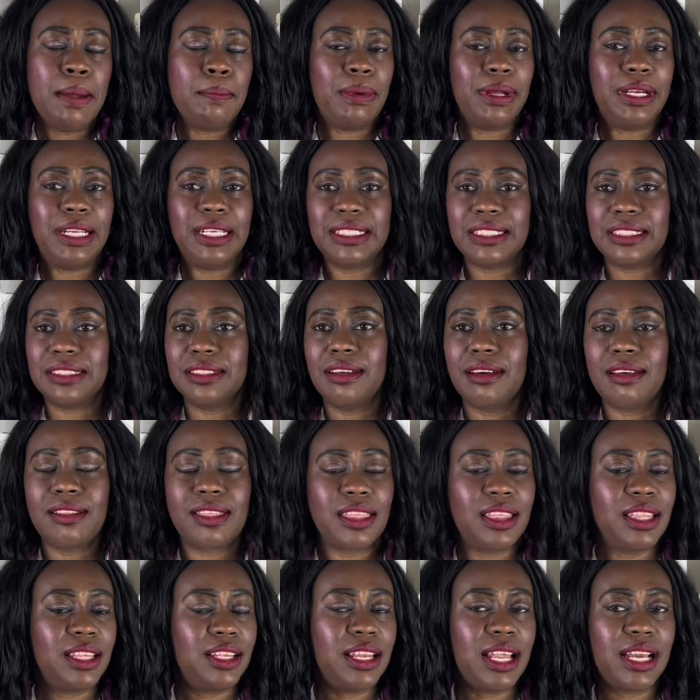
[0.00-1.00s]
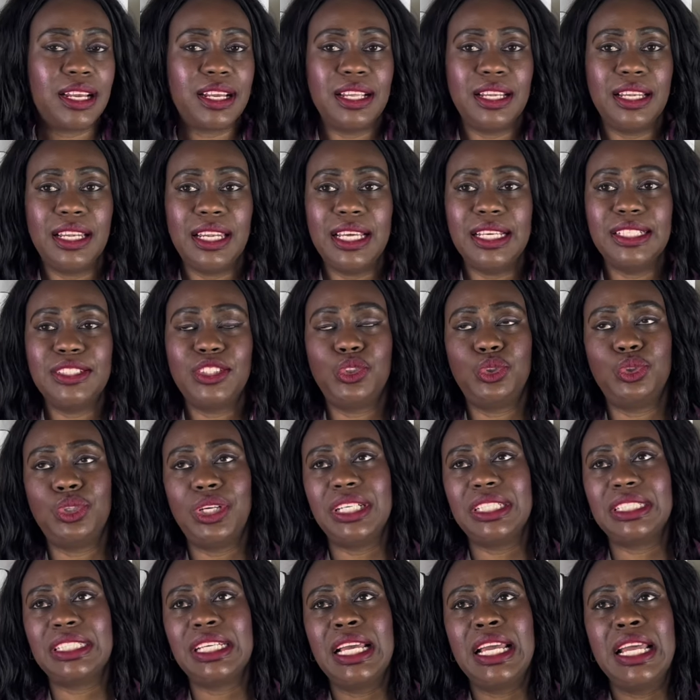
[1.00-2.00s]
but there's nothing like a lace
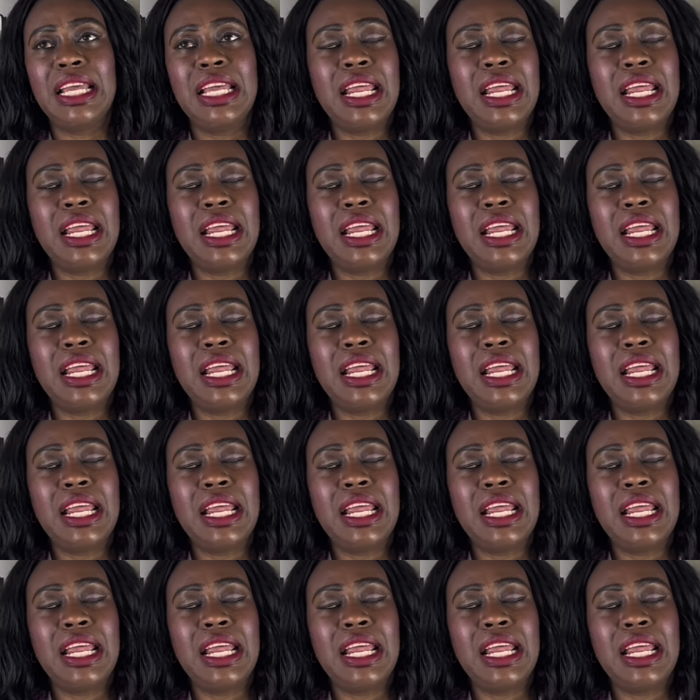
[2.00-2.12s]
dress.